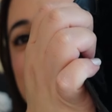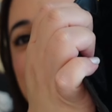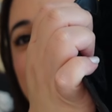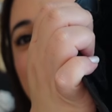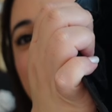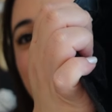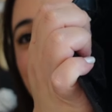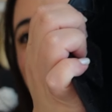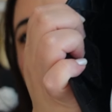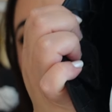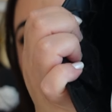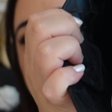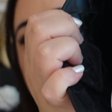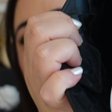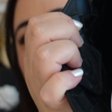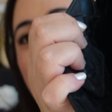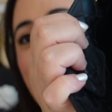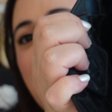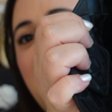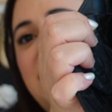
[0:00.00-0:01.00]
little Fashion
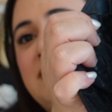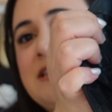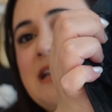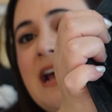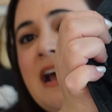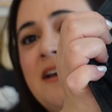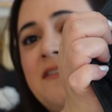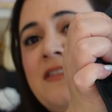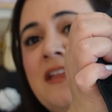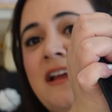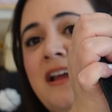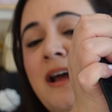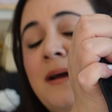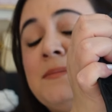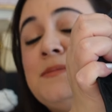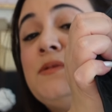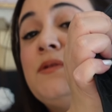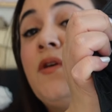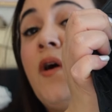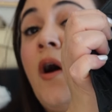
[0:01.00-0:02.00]
File tag that
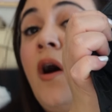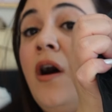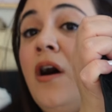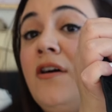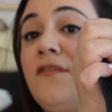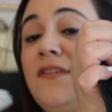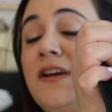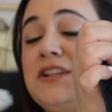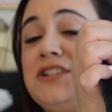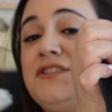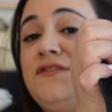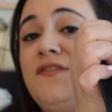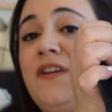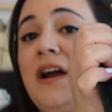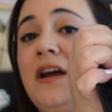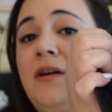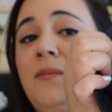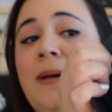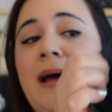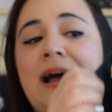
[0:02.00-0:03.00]
comes with all Fashion
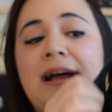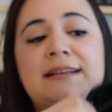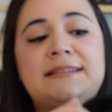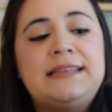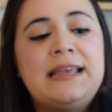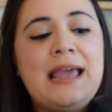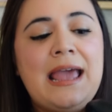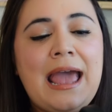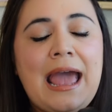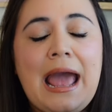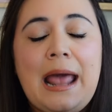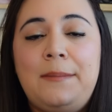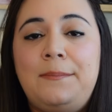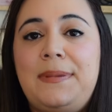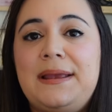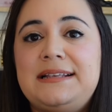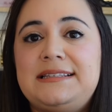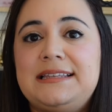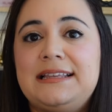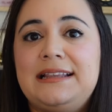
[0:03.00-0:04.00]
File bags, and
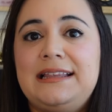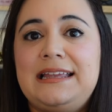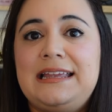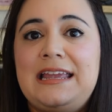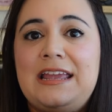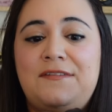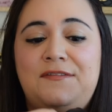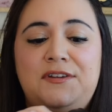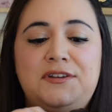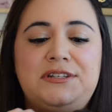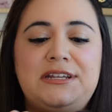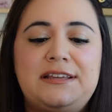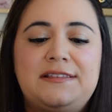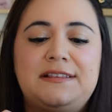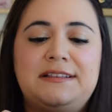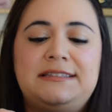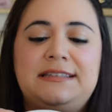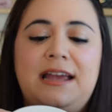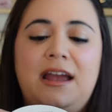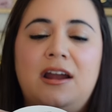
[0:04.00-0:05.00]
basically if you take
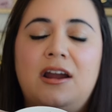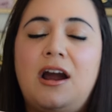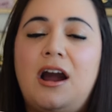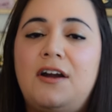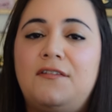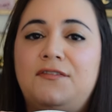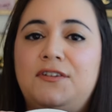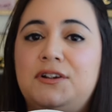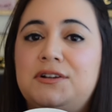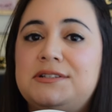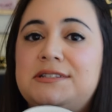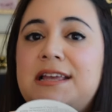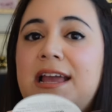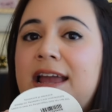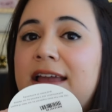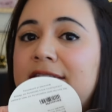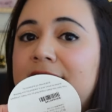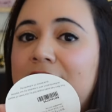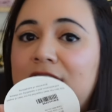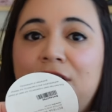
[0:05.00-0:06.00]
this tag off, you're
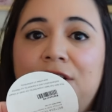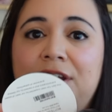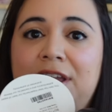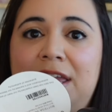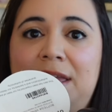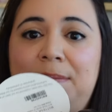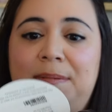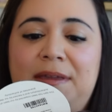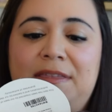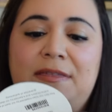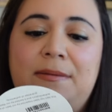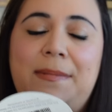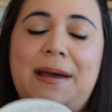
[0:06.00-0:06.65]
saying that you're keeping the